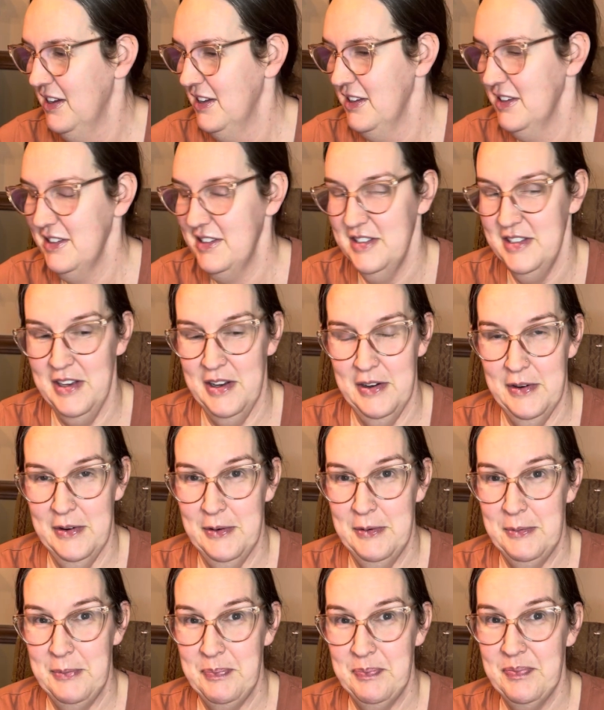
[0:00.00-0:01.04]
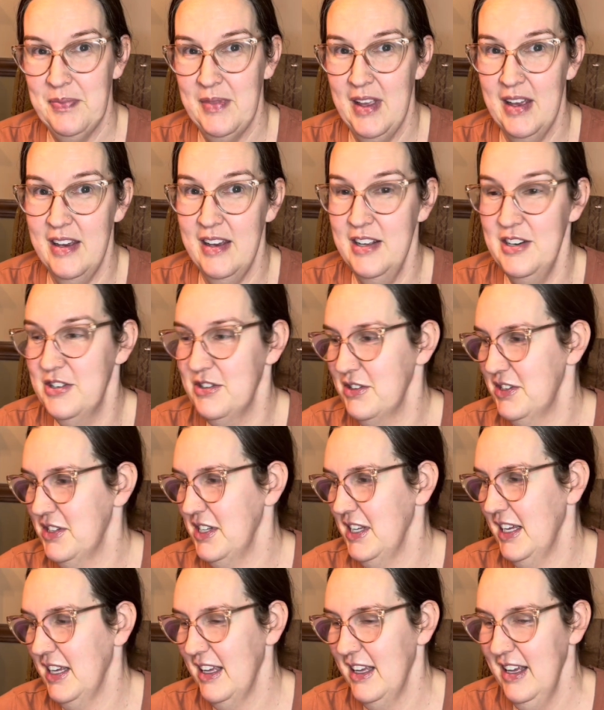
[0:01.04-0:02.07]
So
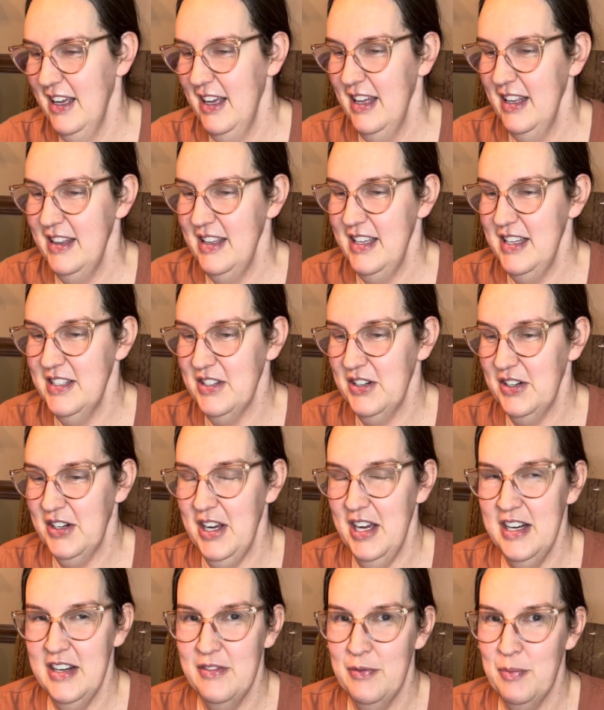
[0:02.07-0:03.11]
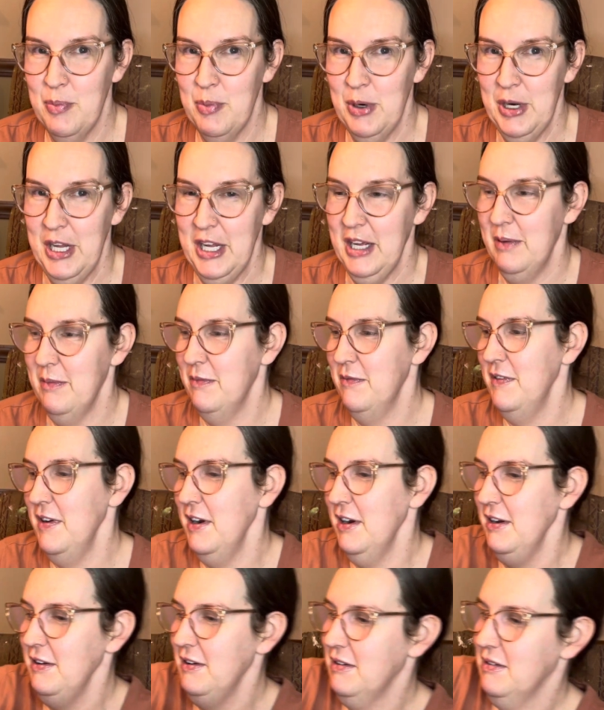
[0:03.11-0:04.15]
interesting. These are kind of bringing up
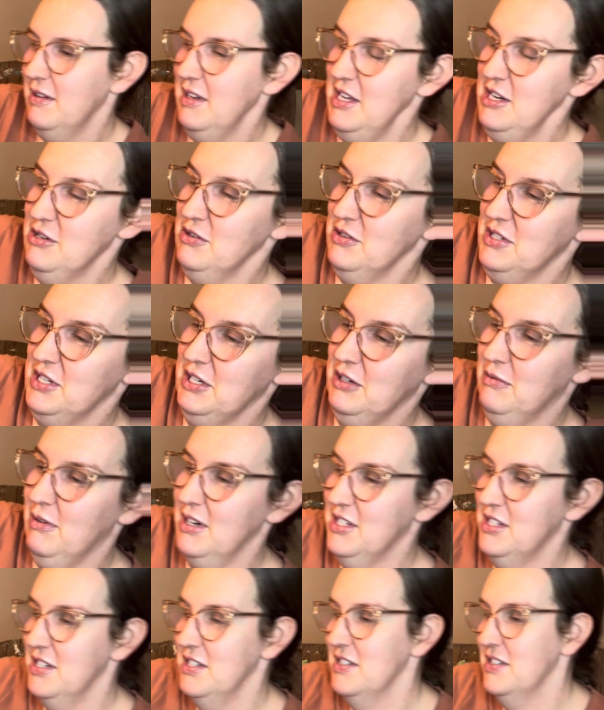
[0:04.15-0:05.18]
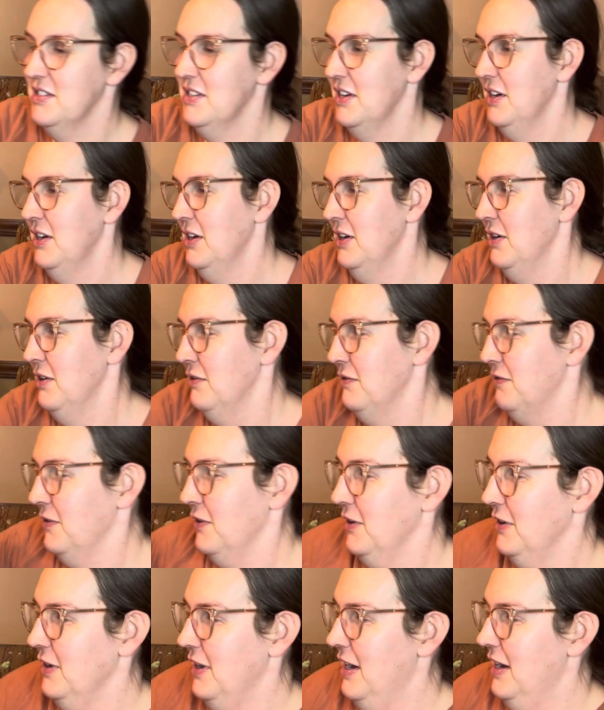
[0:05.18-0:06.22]
very interesting questions
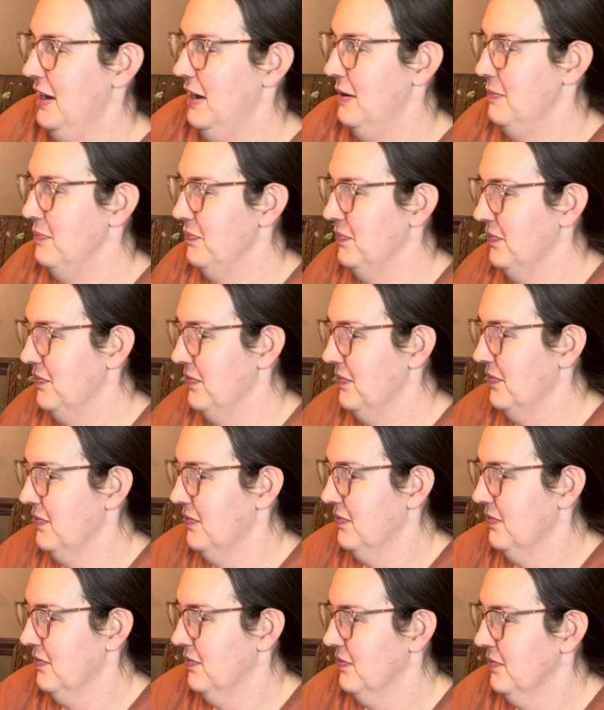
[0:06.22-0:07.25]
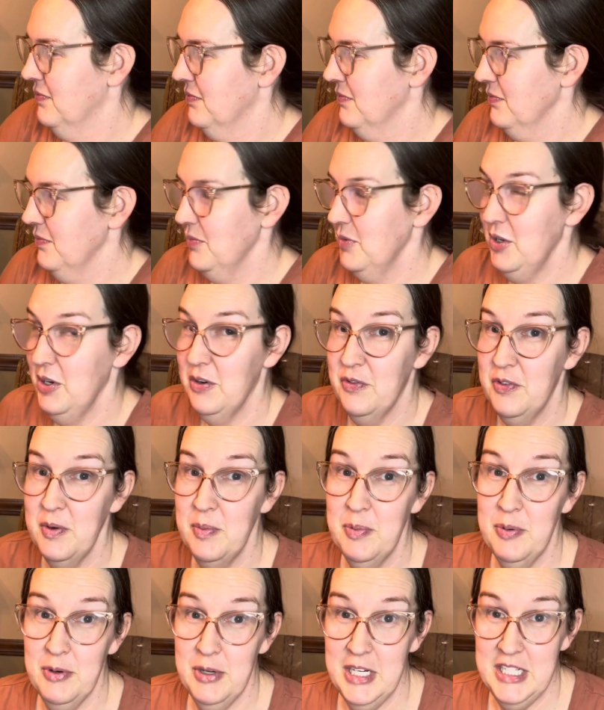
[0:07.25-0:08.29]
for, for
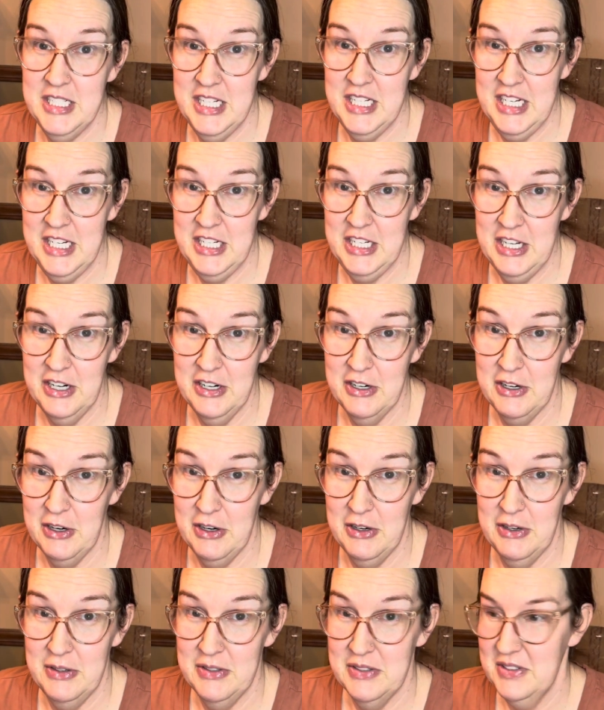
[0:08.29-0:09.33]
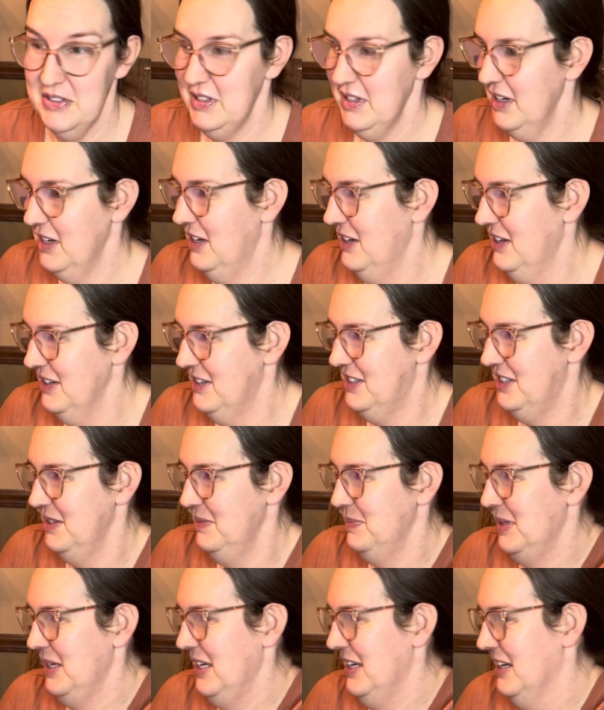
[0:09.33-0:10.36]
preteen young girls to
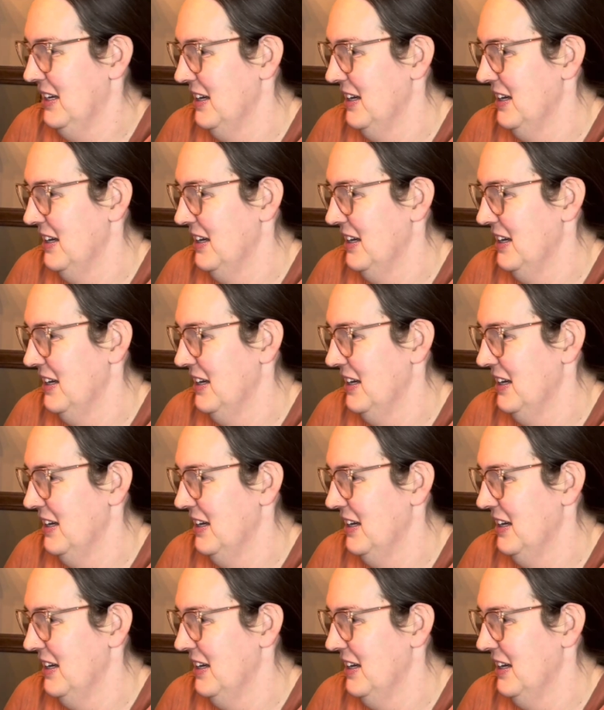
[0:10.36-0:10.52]
be